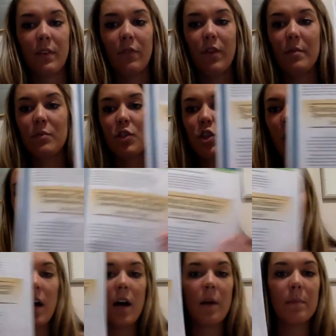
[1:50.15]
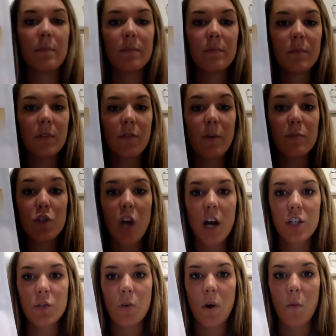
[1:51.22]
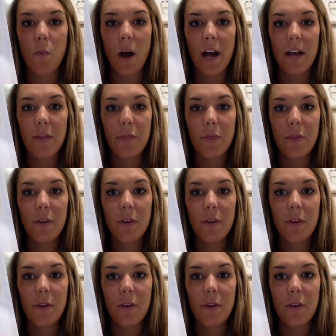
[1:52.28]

from Joshua White.